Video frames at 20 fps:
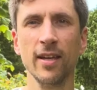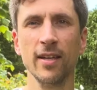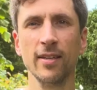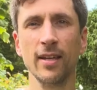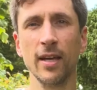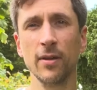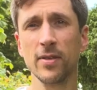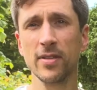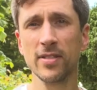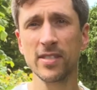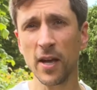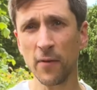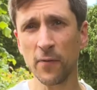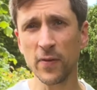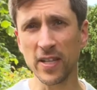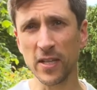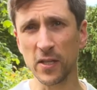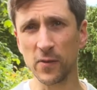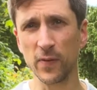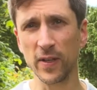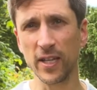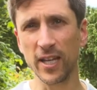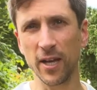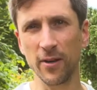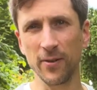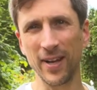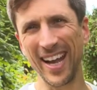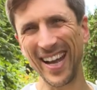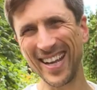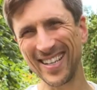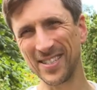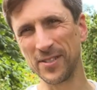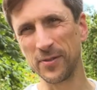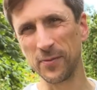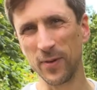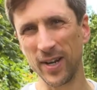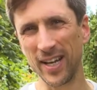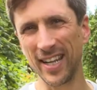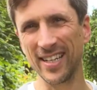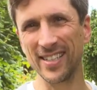Now, the stuff in this video isn't
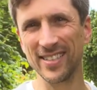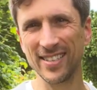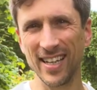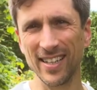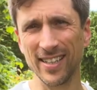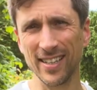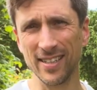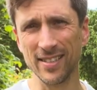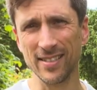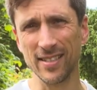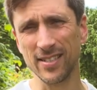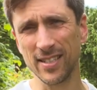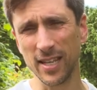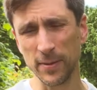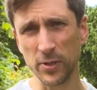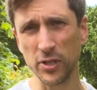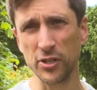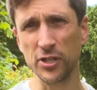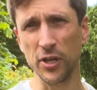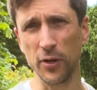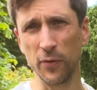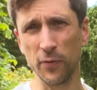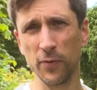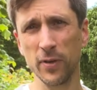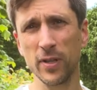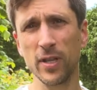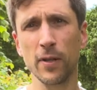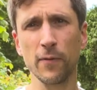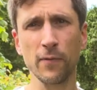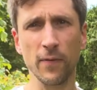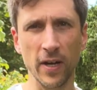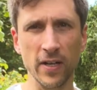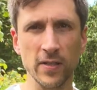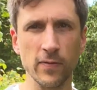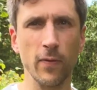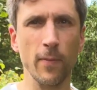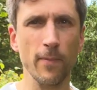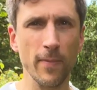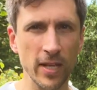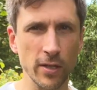really intended as a substitute for the advice
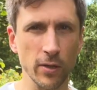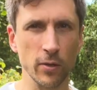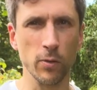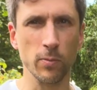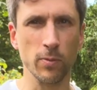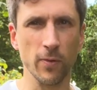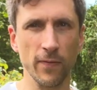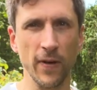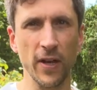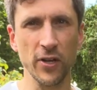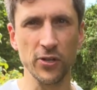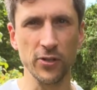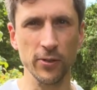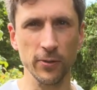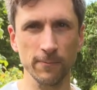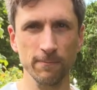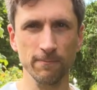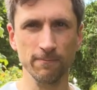of a medical professional.